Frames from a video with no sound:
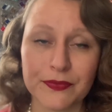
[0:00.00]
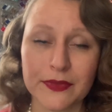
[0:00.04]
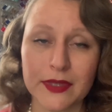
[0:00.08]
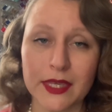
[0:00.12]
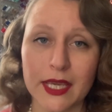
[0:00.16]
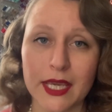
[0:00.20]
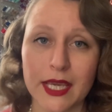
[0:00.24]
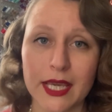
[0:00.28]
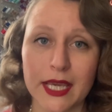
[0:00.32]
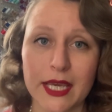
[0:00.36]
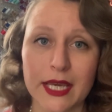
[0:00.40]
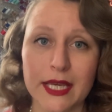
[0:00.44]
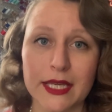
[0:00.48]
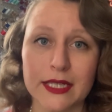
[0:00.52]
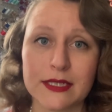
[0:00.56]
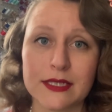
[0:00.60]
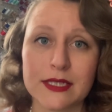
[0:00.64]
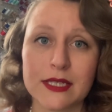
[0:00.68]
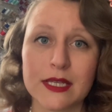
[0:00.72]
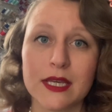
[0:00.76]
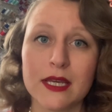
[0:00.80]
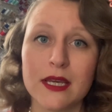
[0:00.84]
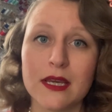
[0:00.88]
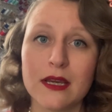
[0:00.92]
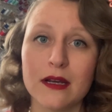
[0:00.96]
and
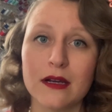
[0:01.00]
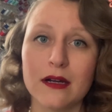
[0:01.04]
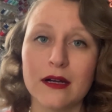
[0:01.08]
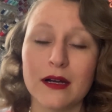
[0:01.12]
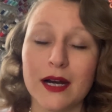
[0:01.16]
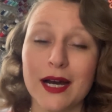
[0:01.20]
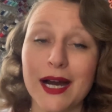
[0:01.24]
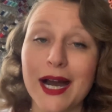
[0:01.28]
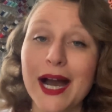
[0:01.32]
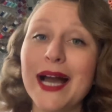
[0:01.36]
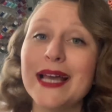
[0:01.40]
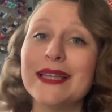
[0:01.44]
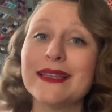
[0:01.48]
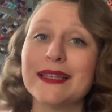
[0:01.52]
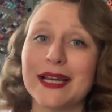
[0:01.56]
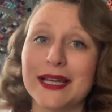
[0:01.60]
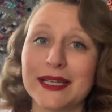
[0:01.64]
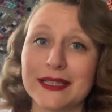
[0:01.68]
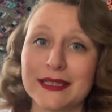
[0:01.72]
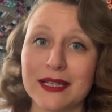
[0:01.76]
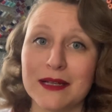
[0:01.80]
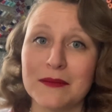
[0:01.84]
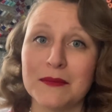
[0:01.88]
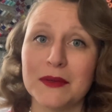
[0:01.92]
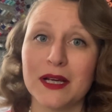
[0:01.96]
I like
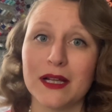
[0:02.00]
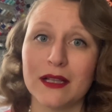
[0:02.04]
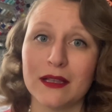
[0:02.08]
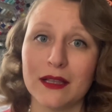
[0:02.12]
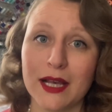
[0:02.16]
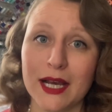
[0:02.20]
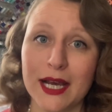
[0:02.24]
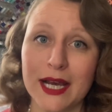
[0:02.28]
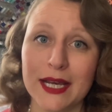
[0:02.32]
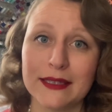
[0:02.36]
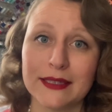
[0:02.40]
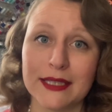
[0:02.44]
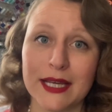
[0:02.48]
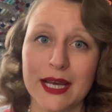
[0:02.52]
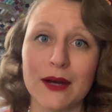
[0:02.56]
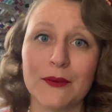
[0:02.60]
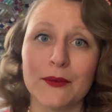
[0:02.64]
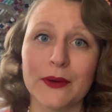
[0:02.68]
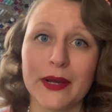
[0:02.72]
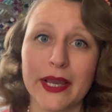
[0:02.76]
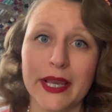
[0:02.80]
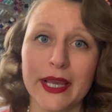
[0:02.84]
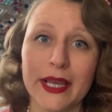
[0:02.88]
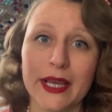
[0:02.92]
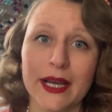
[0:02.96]
them a lot that
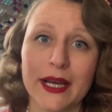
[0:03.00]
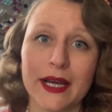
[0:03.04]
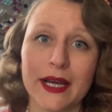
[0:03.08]
way.